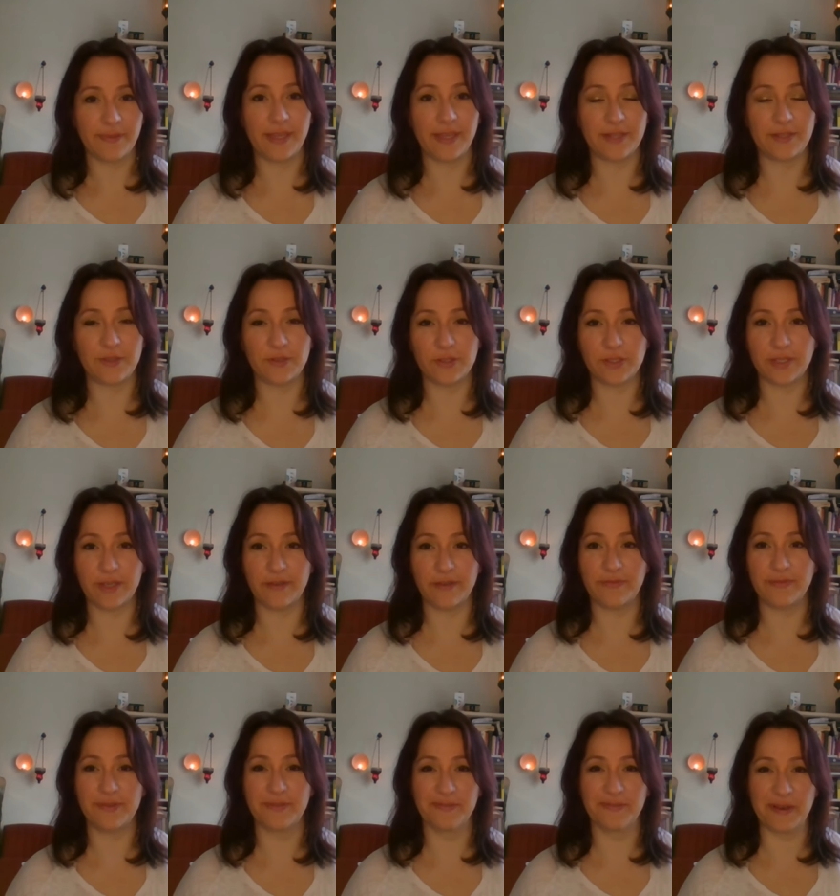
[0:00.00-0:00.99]
get your
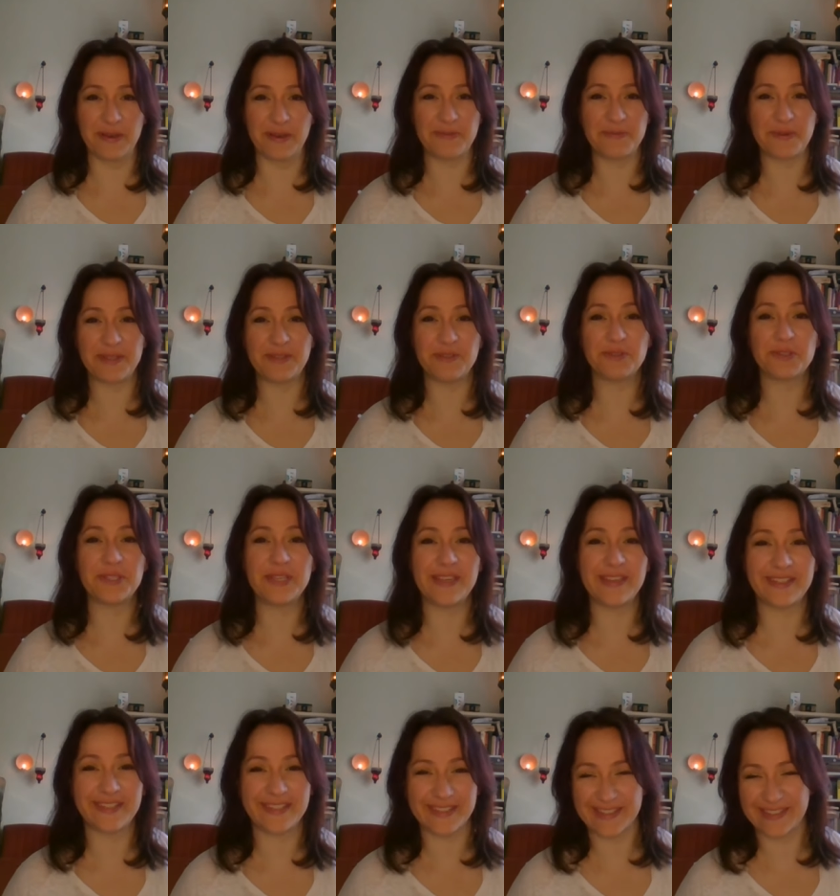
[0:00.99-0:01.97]
stuff when you see
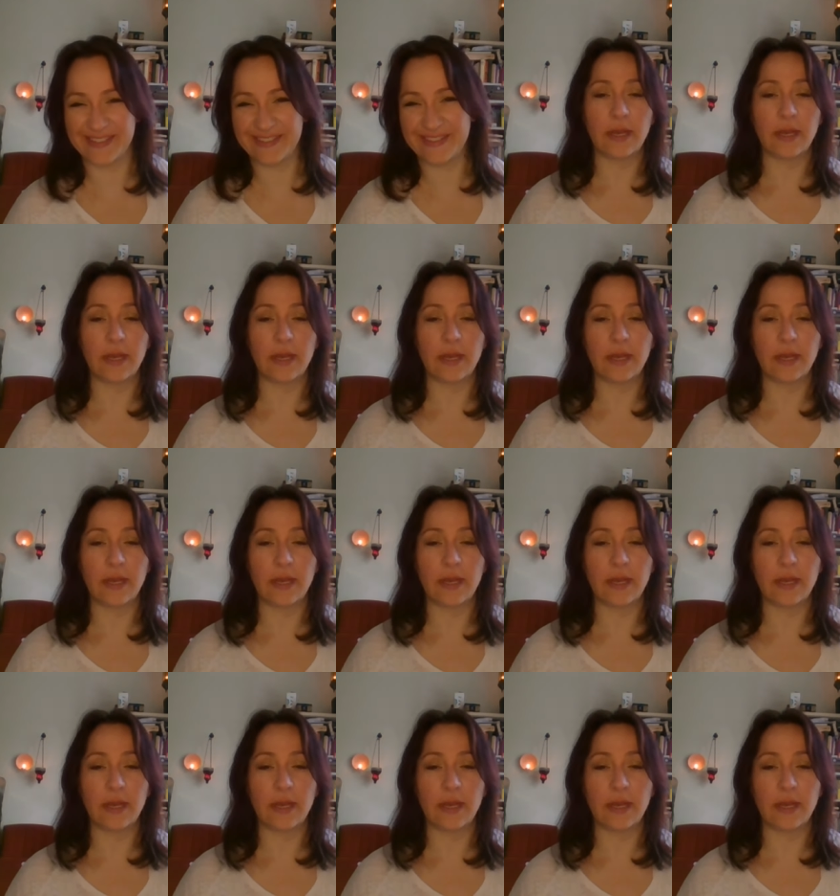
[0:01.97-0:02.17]
it.